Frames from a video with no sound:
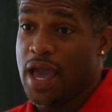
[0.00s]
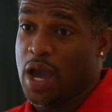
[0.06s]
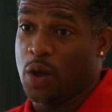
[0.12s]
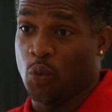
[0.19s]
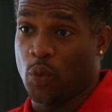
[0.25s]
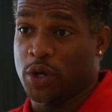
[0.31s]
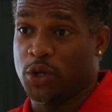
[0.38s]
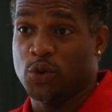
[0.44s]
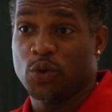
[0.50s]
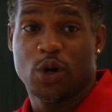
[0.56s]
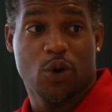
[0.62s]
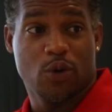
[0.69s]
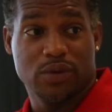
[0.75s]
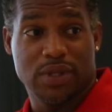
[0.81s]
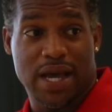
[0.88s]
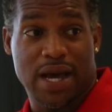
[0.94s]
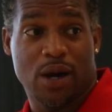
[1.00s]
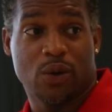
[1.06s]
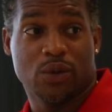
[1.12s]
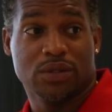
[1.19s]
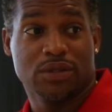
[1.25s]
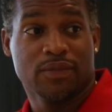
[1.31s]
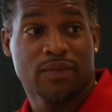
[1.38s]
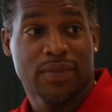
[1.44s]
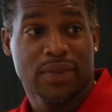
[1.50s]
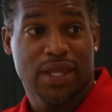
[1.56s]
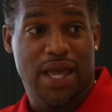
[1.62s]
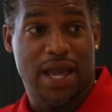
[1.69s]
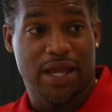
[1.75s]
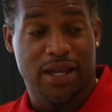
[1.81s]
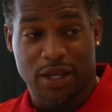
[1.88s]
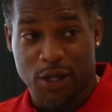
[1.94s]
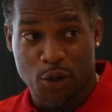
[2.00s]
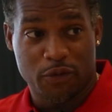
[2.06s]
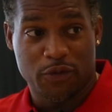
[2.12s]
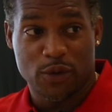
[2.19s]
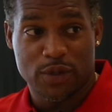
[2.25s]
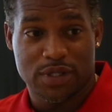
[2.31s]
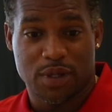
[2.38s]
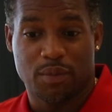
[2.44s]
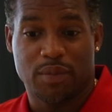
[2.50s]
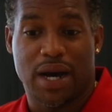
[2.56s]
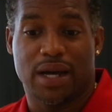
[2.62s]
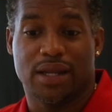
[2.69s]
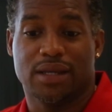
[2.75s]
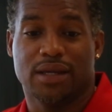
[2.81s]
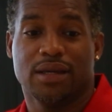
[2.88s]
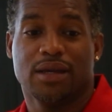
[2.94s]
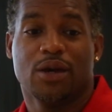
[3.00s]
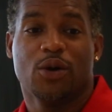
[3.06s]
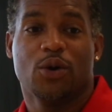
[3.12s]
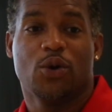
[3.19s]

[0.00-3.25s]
And when you go down and interview somebody